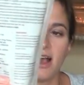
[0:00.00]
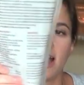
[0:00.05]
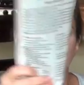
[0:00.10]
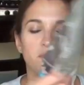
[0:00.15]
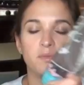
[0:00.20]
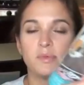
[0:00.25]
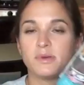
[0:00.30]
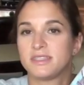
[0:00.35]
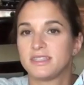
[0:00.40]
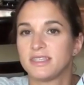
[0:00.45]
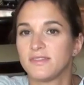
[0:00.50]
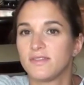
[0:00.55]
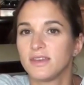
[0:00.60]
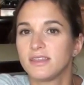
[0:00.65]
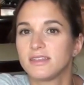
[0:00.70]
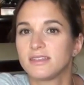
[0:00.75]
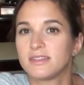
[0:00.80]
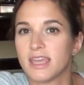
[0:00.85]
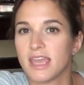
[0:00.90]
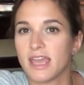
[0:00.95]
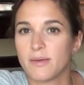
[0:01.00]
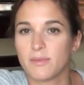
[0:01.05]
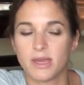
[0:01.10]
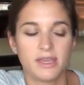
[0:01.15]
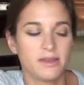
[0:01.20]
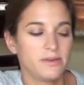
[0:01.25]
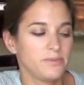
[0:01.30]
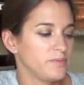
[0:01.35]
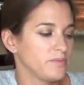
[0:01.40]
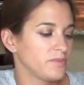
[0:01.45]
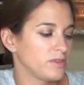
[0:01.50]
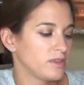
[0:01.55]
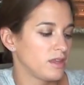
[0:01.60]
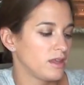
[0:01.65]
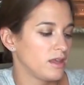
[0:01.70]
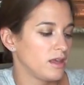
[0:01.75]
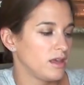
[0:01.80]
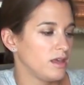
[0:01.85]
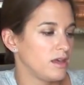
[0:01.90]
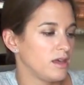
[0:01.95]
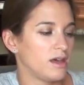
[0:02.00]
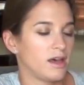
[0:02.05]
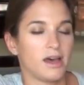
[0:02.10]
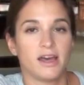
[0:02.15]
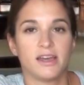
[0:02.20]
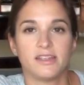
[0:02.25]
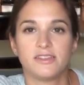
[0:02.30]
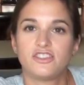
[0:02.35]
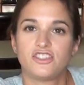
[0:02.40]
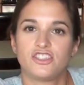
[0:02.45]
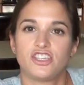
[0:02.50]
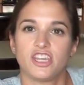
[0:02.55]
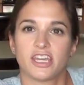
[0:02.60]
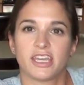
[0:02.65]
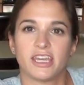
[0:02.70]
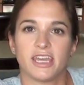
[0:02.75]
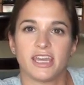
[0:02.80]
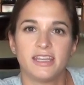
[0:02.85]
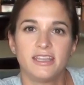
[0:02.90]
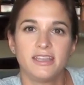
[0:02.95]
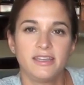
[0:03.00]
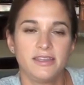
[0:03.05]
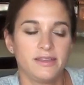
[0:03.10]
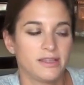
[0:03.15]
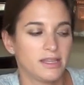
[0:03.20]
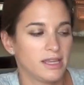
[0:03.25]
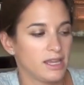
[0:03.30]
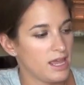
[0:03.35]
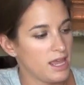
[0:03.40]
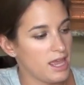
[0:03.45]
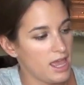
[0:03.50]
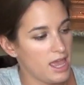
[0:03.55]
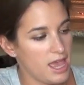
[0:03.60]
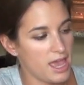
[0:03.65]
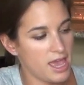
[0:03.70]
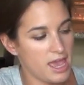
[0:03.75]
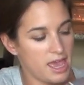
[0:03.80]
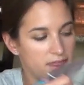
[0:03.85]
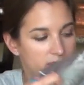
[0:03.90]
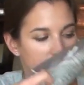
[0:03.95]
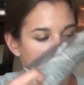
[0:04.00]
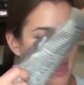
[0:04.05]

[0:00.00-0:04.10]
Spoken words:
I have Pacific Salmon, chicken, and